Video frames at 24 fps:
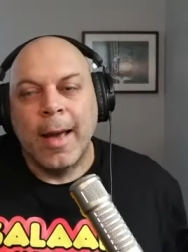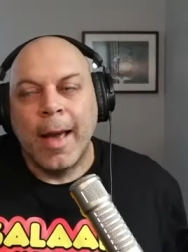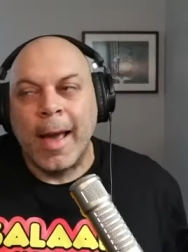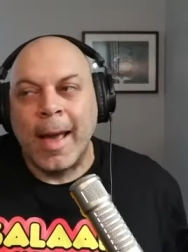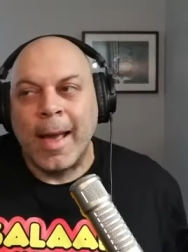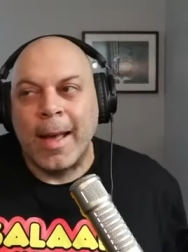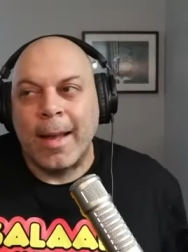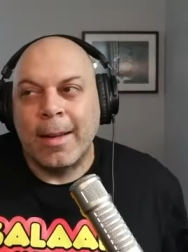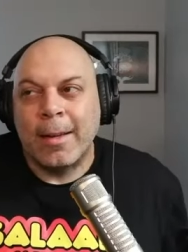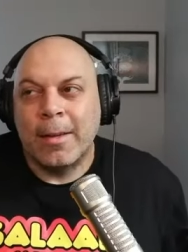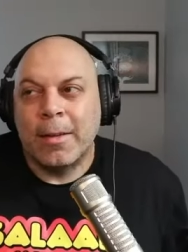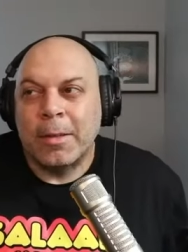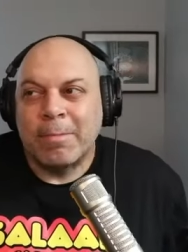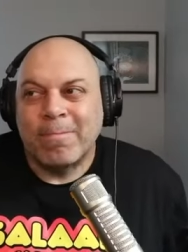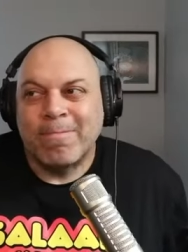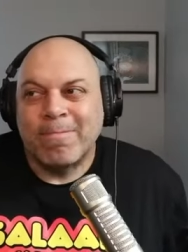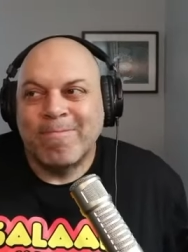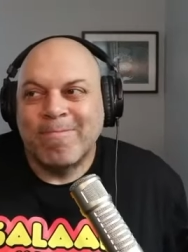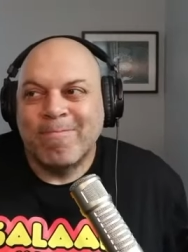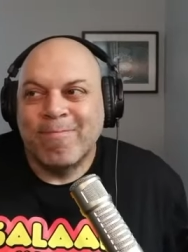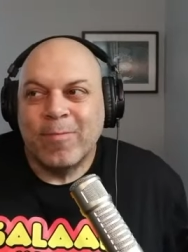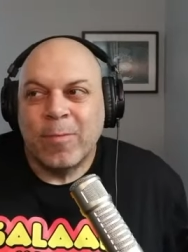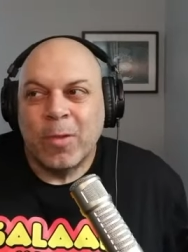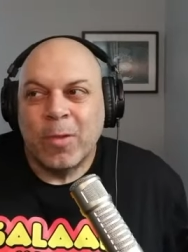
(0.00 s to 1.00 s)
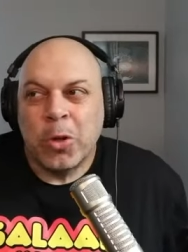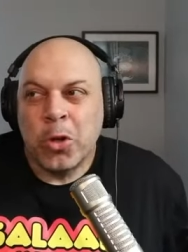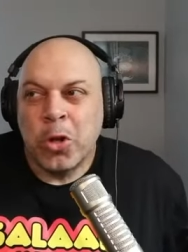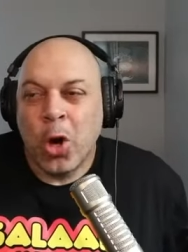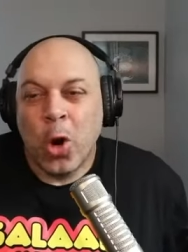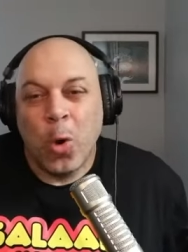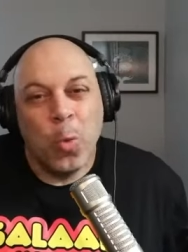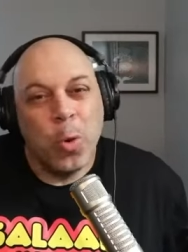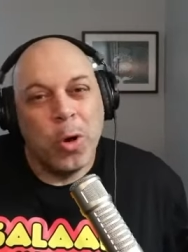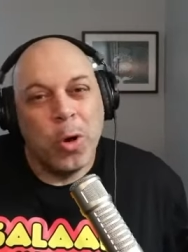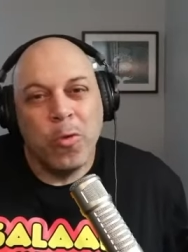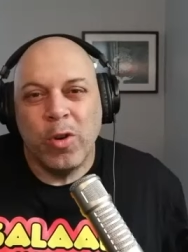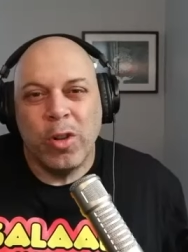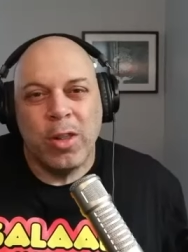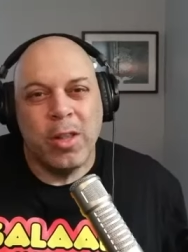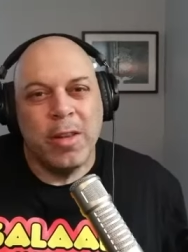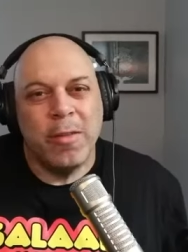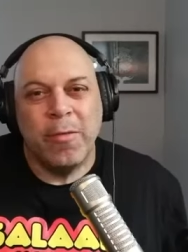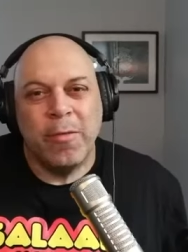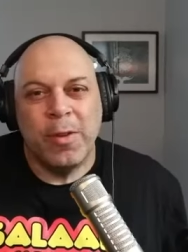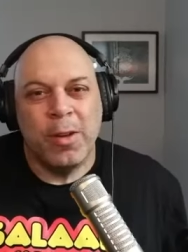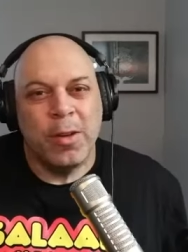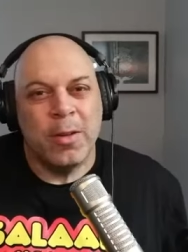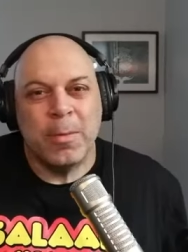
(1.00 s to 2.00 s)
and no one
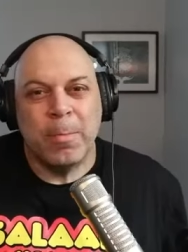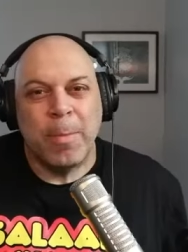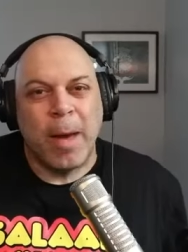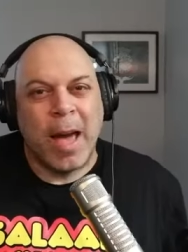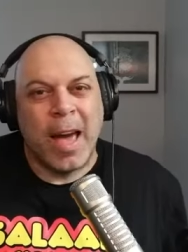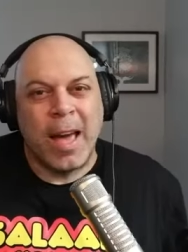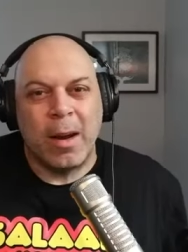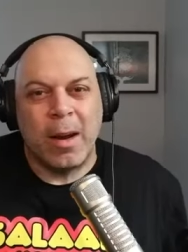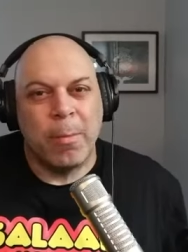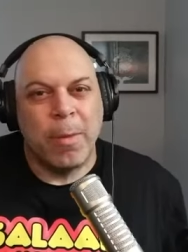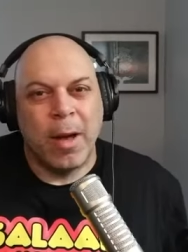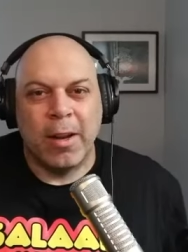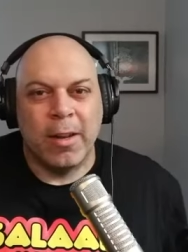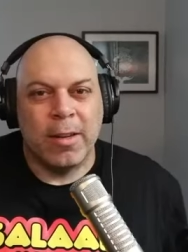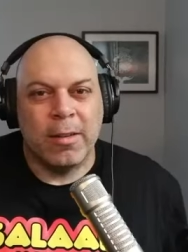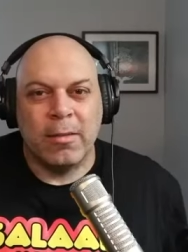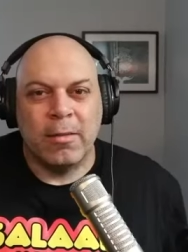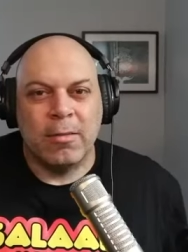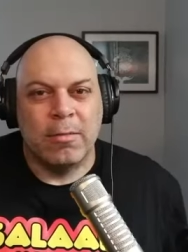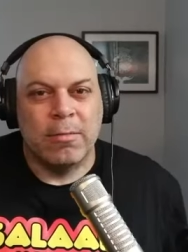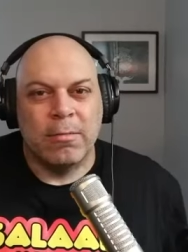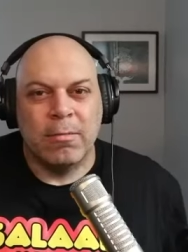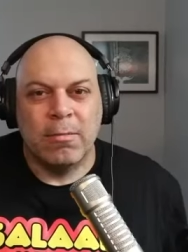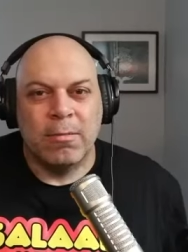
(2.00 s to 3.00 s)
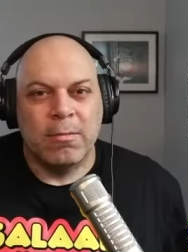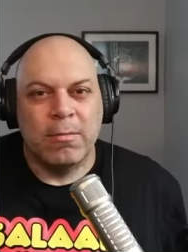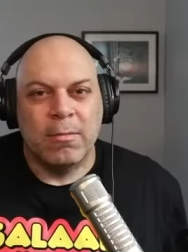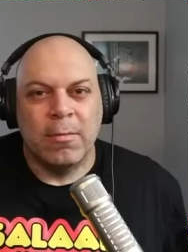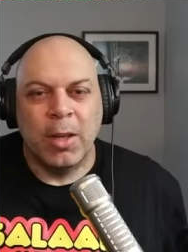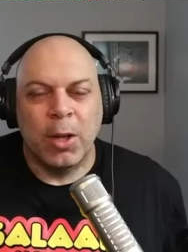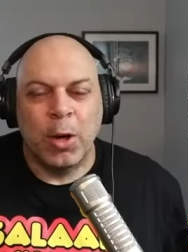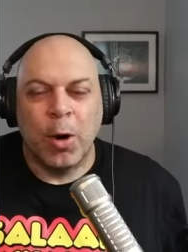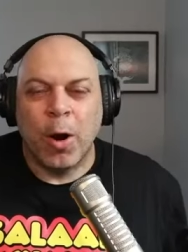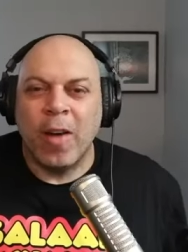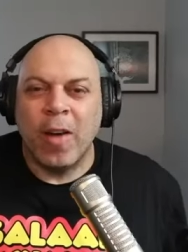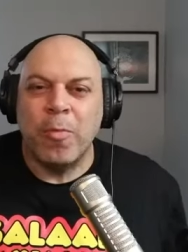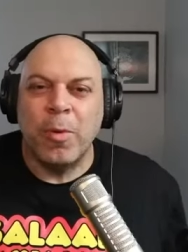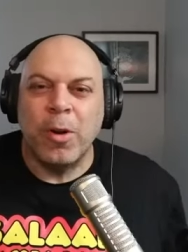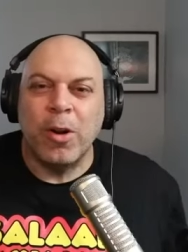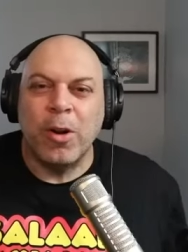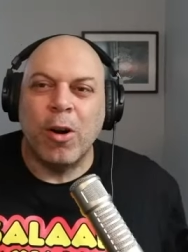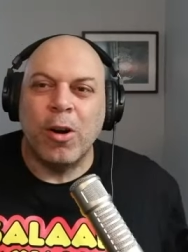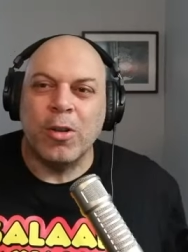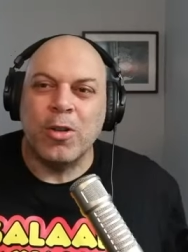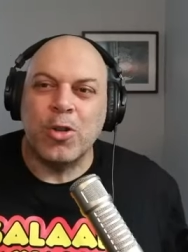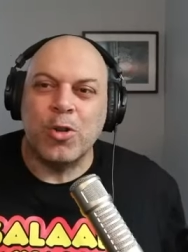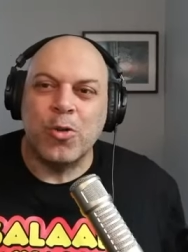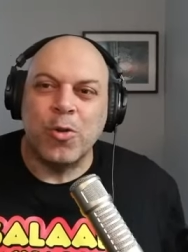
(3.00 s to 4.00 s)
really feels bad about it you know i've been to
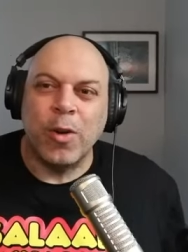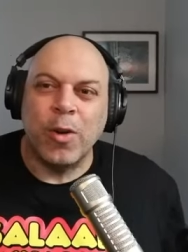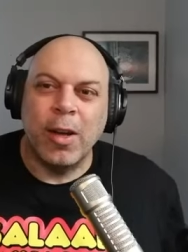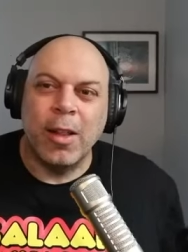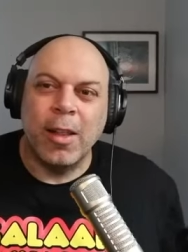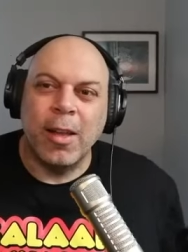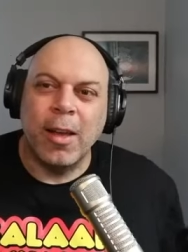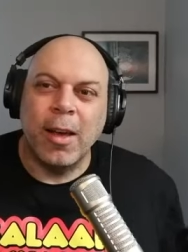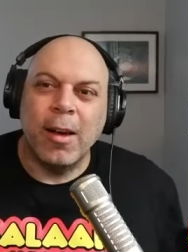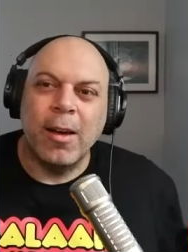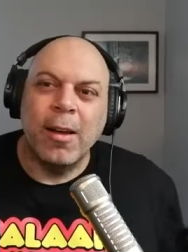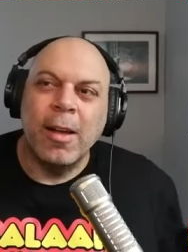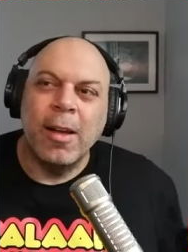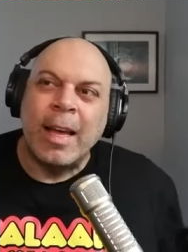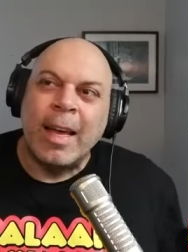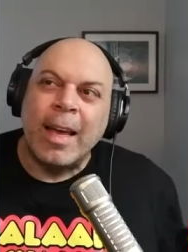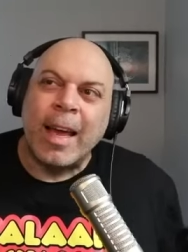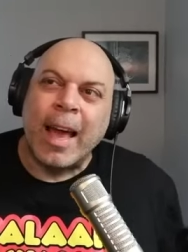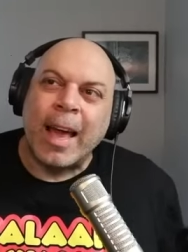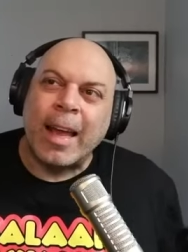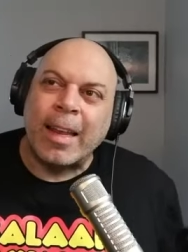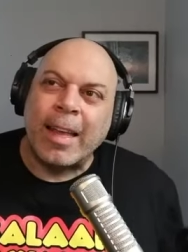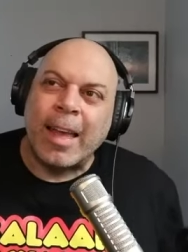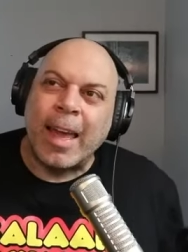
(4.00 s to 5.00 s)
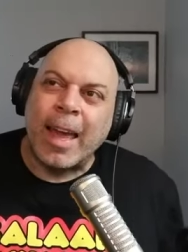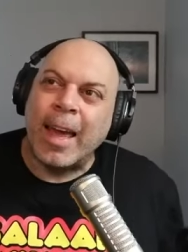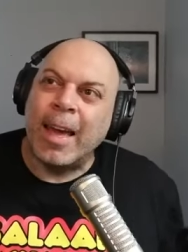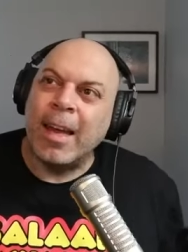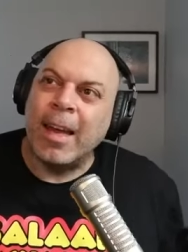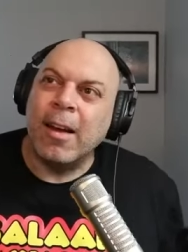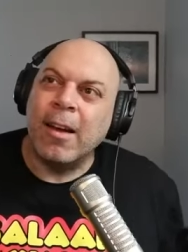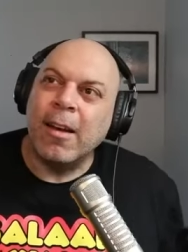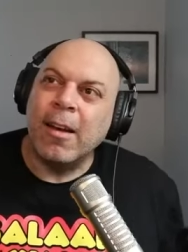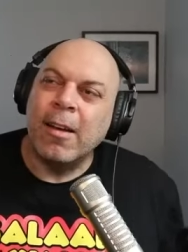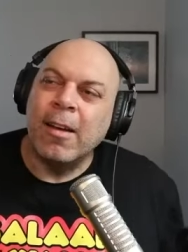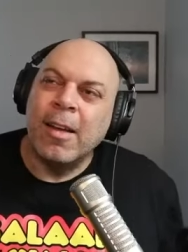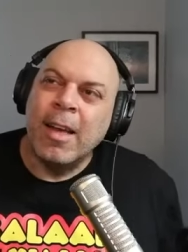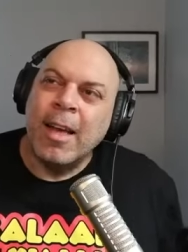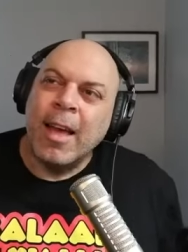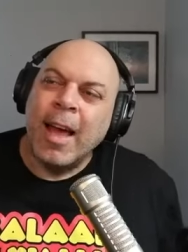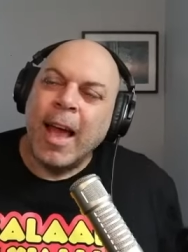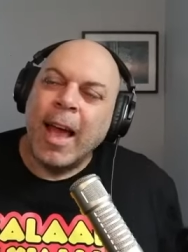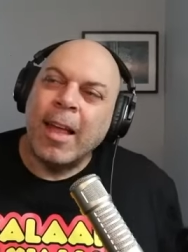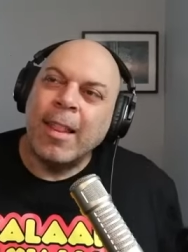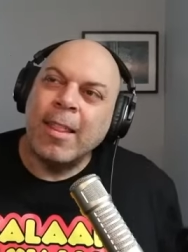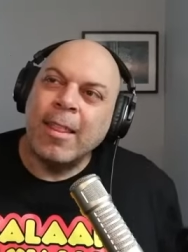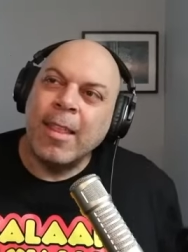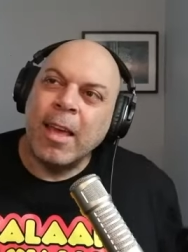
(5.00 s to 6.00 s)
australia and canada
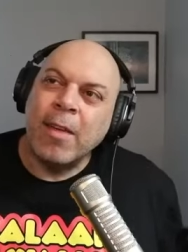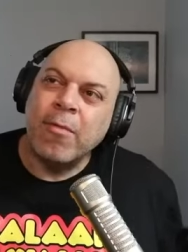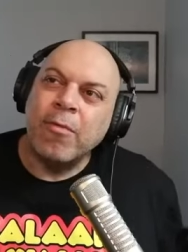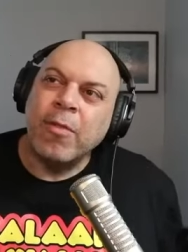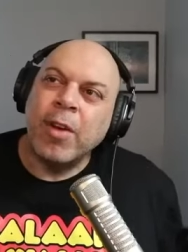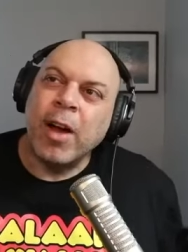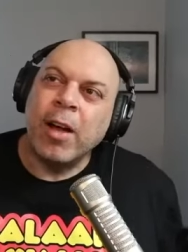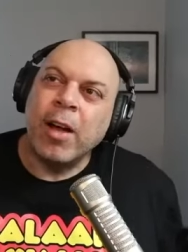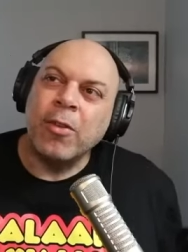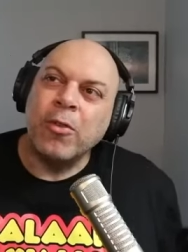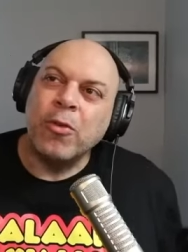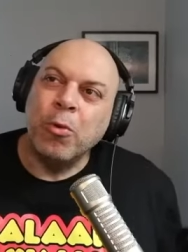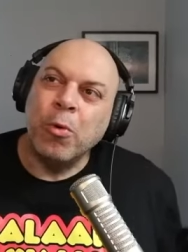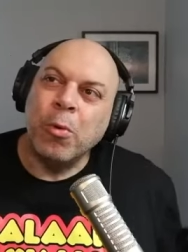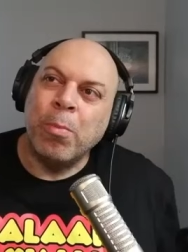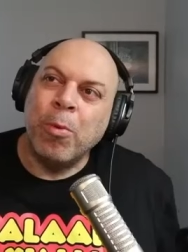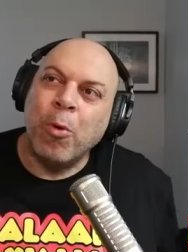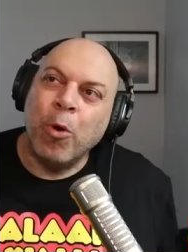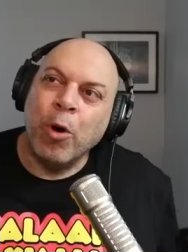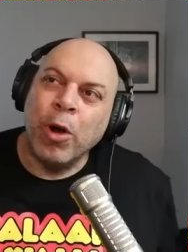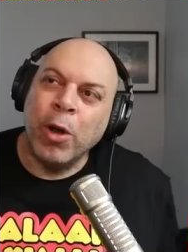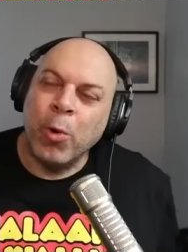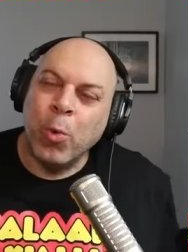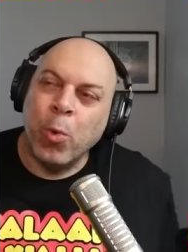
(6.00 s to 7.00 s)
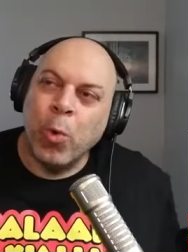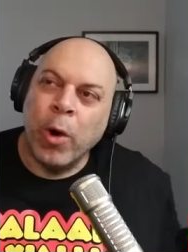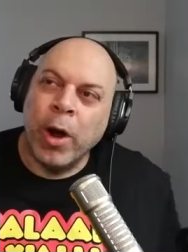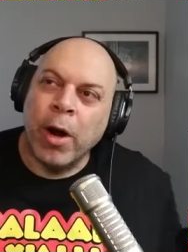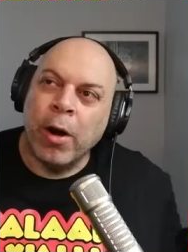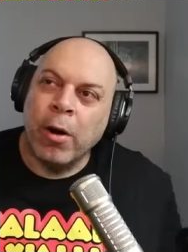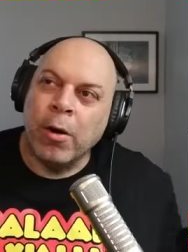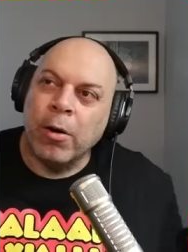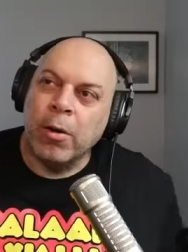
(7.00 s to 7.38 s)
and they've gotten to a point where